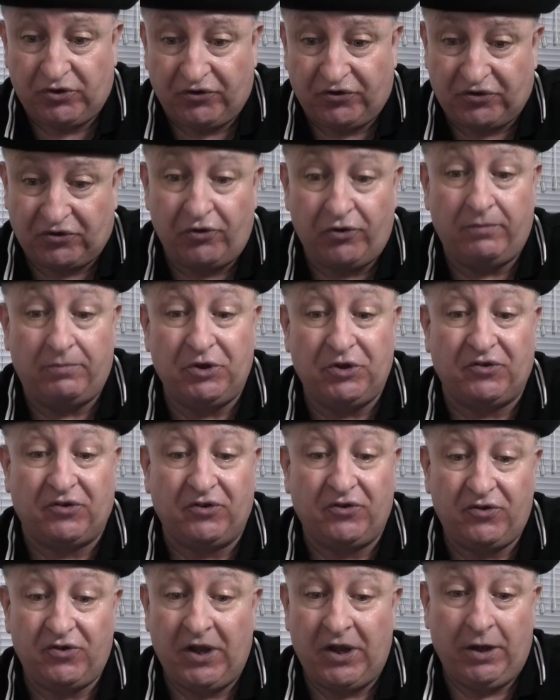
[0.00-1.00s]

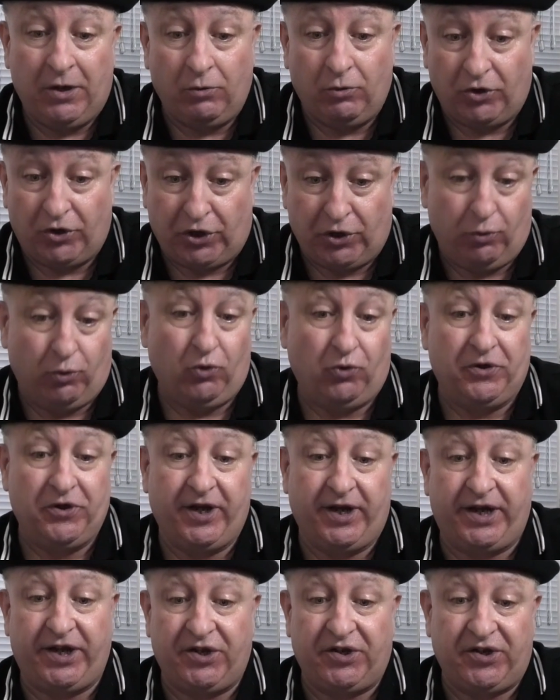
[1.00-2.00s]
Disturbances were
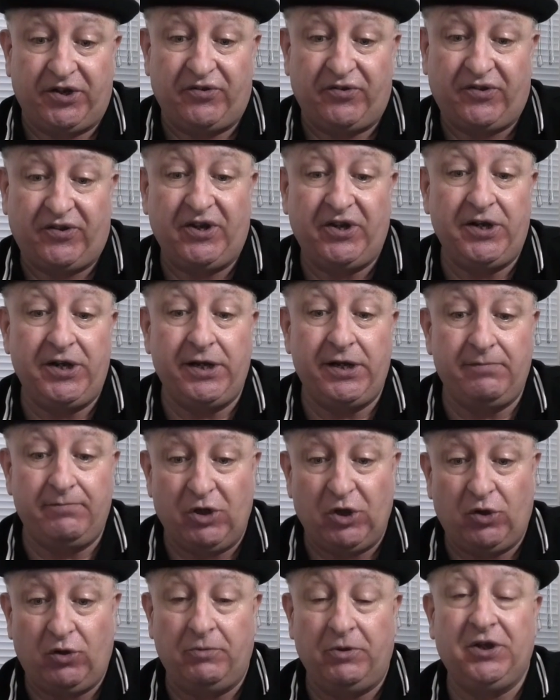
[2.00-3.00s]
coordinated in Sydney,
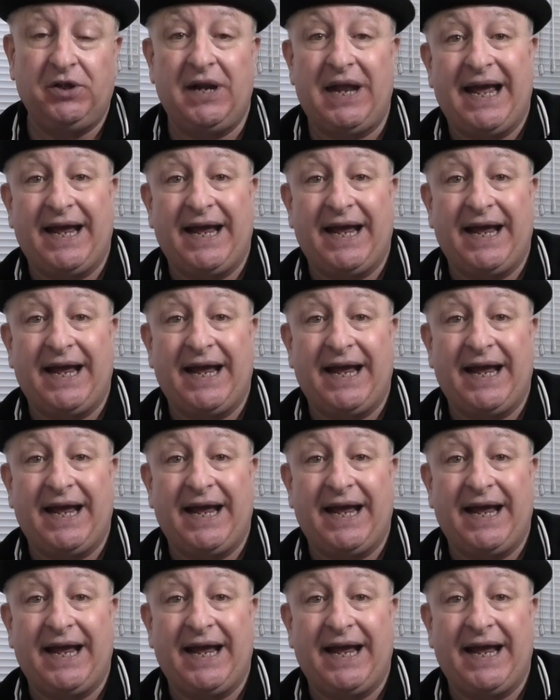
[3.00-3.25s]
Melbourne,